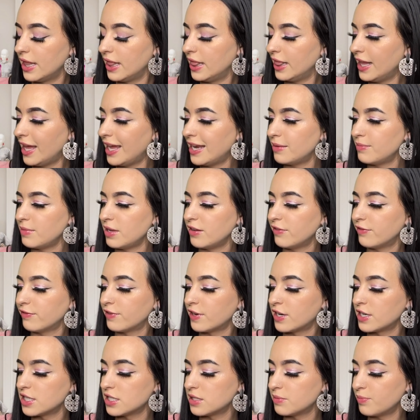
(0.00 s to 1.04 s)
Let me
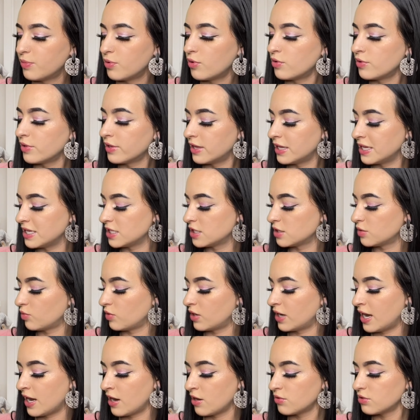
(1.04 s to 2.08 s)
first pull this one
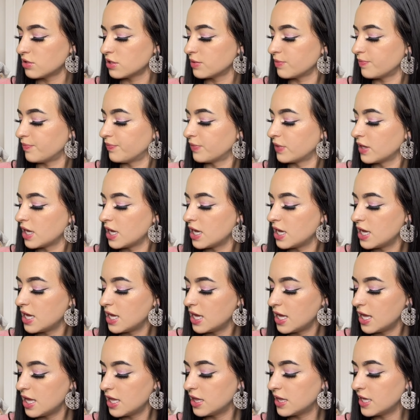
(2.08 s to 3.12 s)
out.
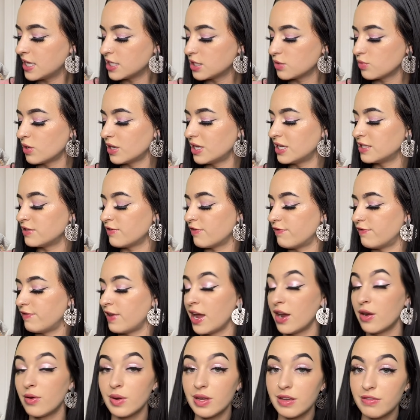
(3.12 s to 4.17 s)
This one is
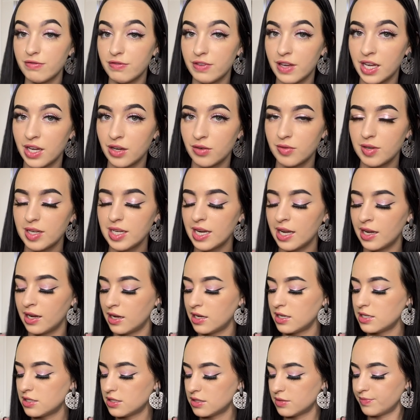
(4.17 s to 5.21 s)
very, very
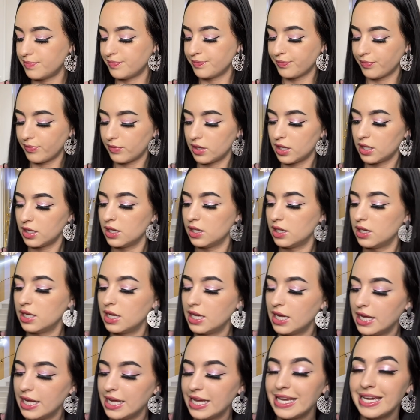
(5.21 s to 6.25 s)
nice.
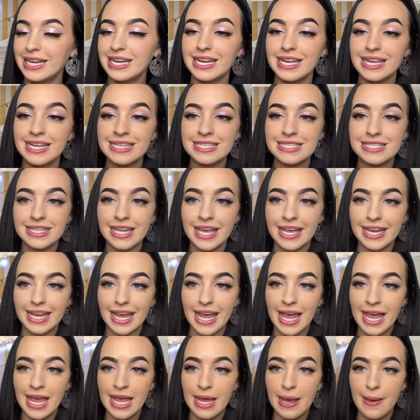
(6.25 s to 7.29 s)
It is like
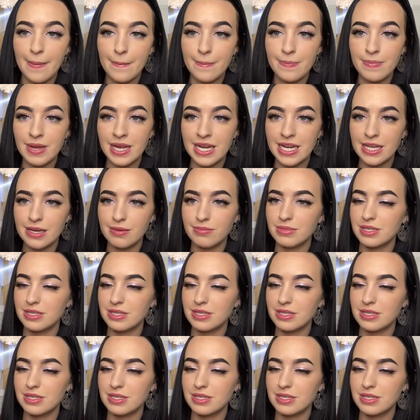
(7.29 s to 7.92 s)
a medium